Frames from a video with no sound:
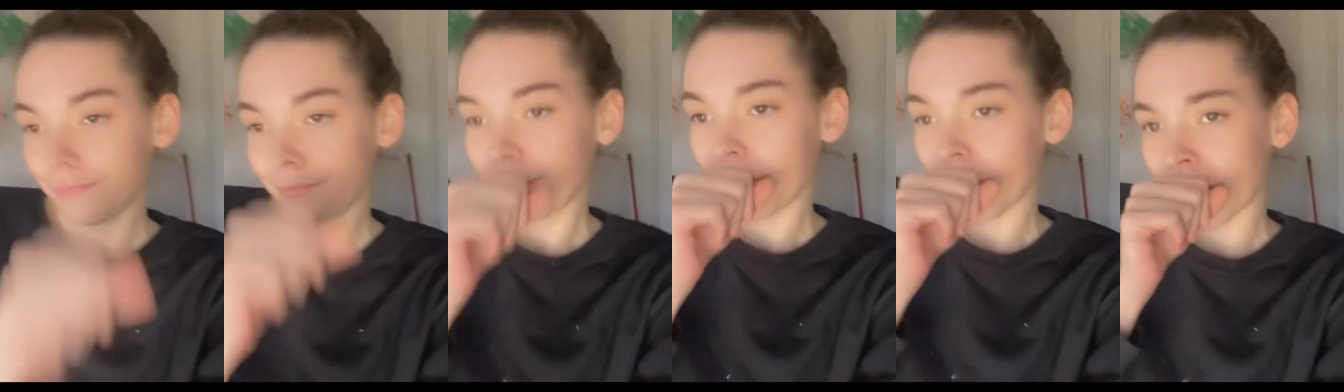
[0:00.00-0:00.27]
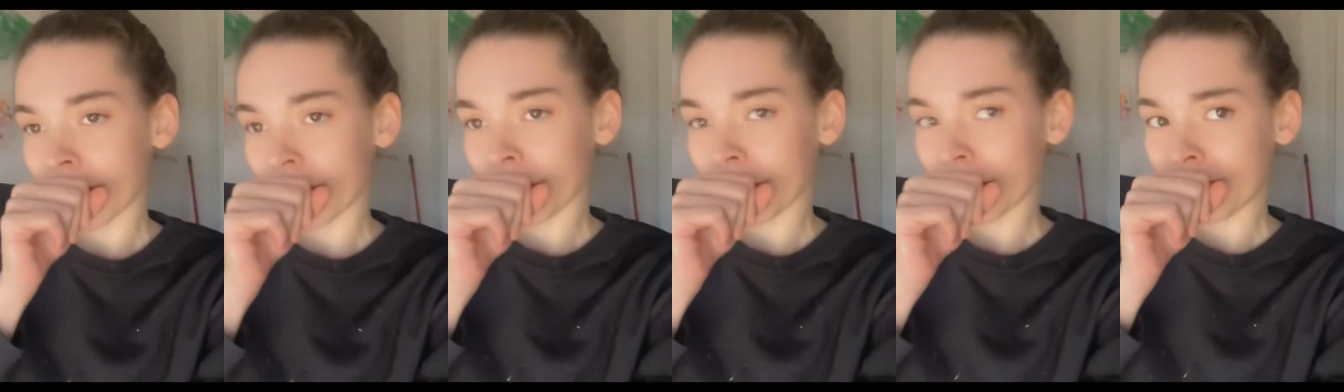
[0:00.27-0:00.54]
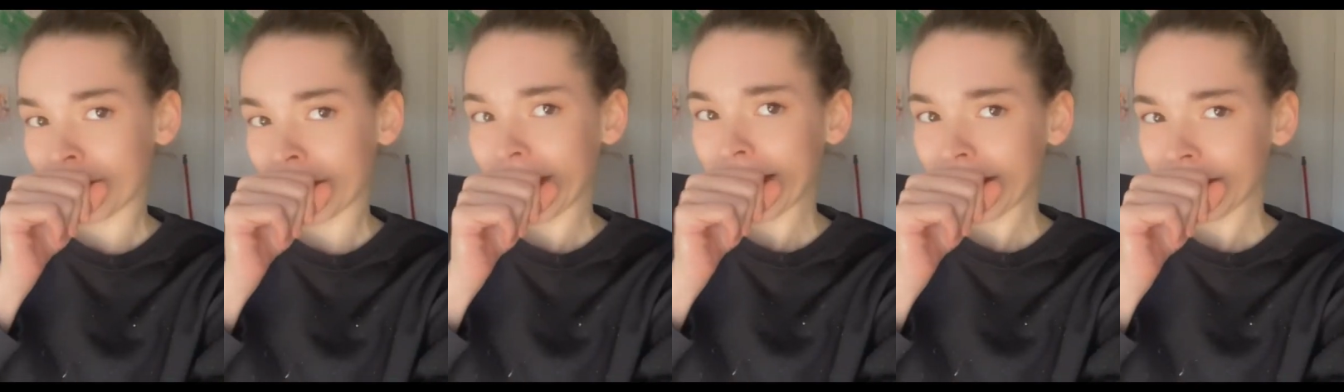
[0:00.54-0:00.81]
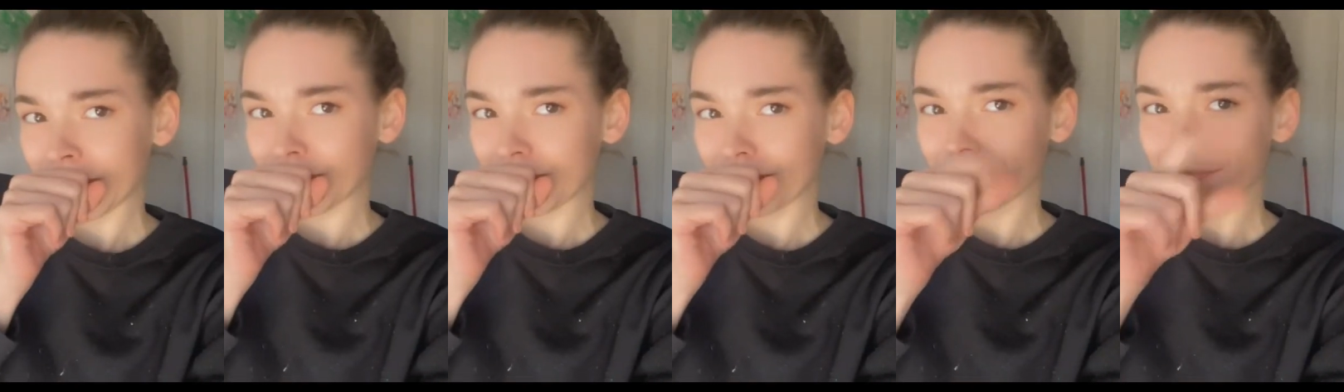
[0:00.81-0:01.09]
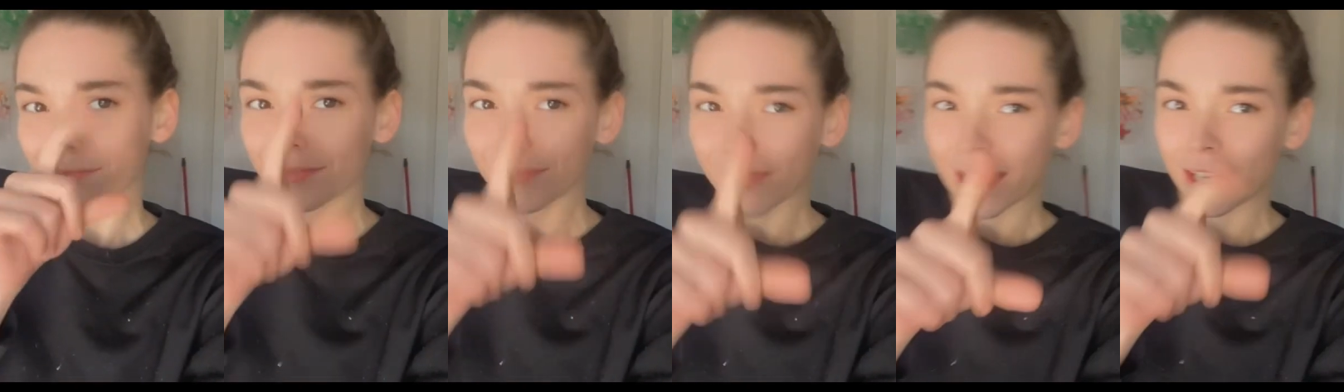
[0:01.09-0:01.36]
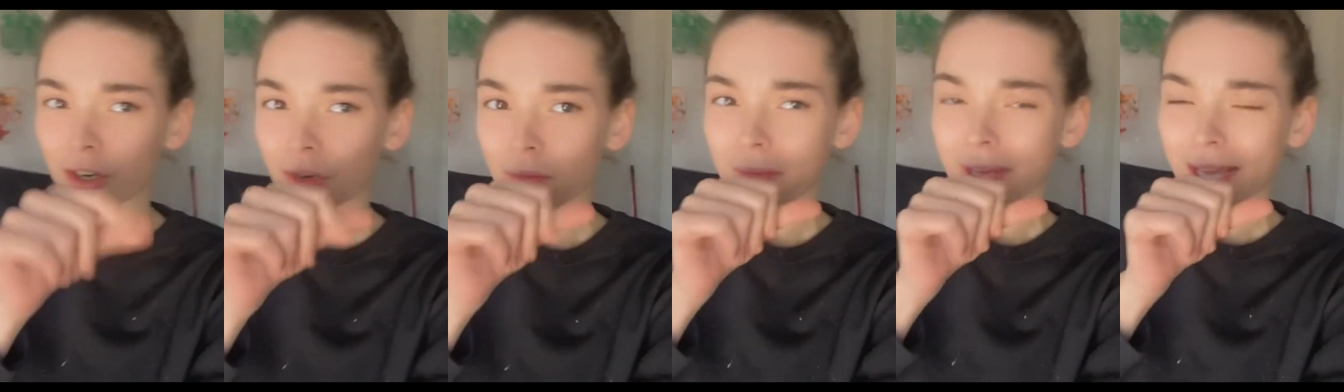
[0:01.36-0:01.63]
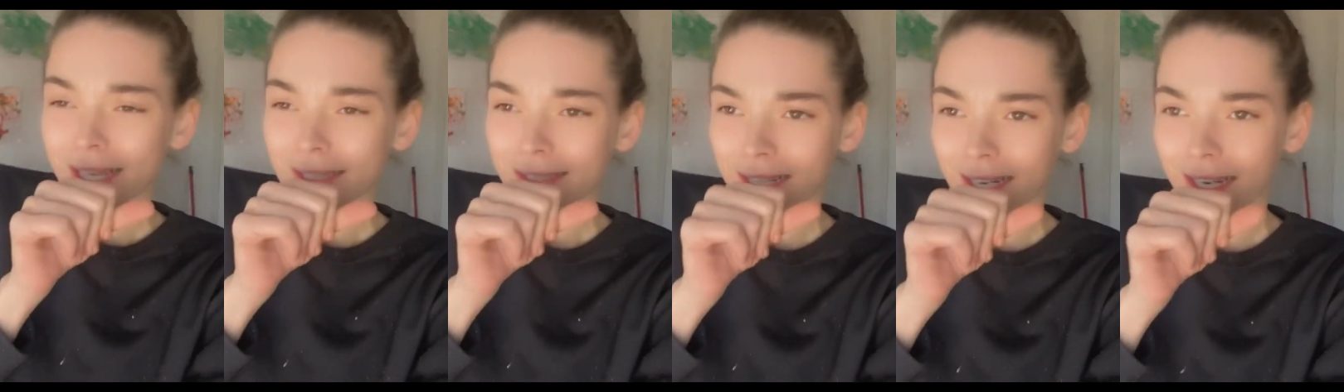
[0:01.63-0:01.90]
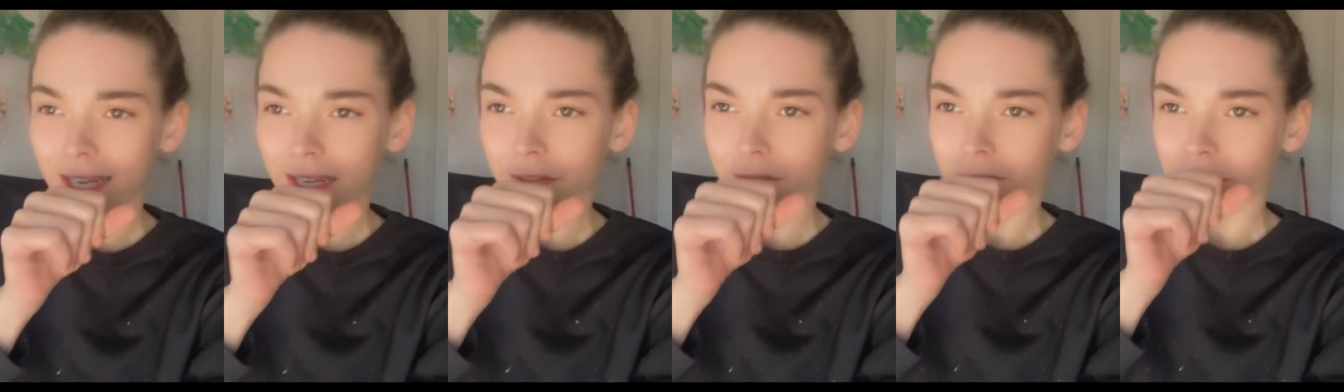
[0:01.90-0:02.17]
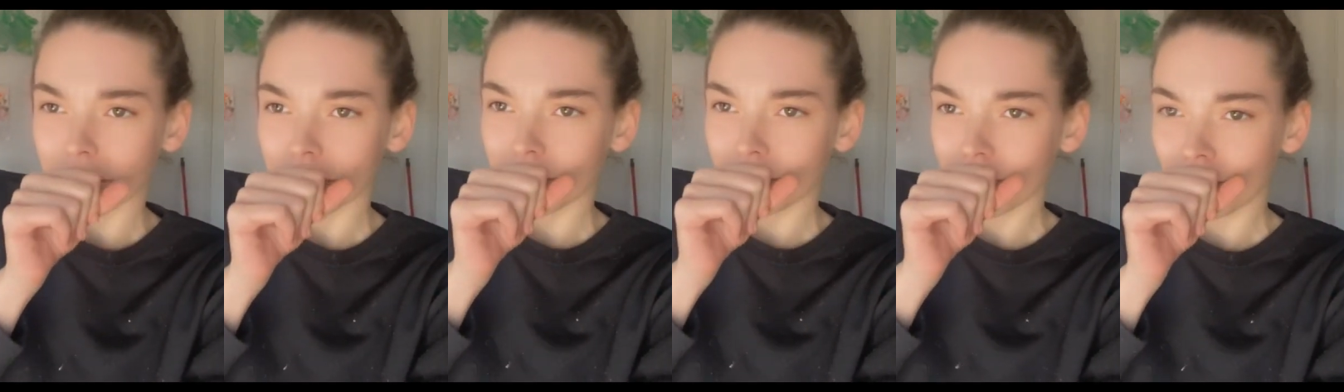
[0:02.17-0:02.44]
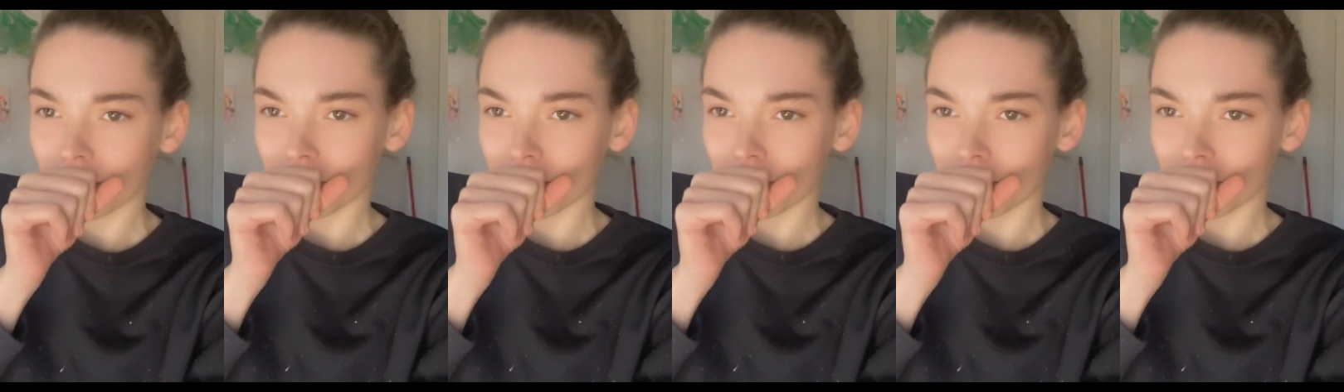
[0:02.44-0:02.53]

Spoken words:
Pardon me. He normally gets a lift,